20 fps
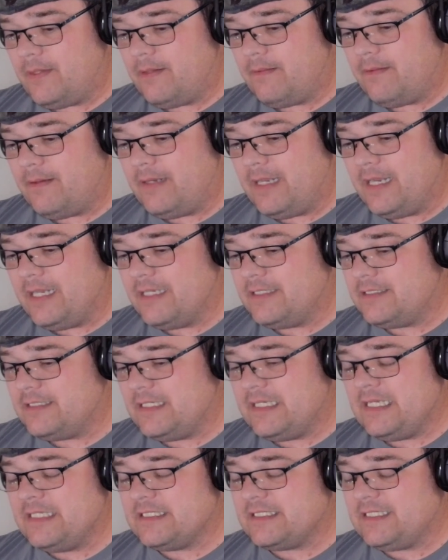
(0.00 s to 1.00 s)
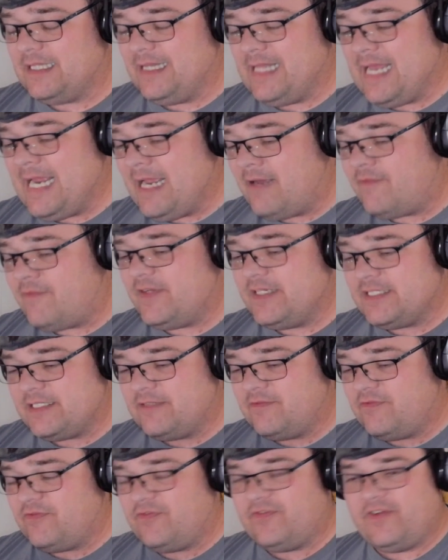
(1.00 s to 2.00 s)
And his laugh is
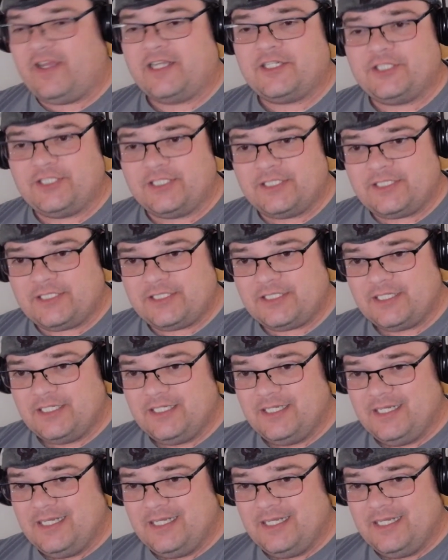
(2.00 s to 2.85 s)
infectious,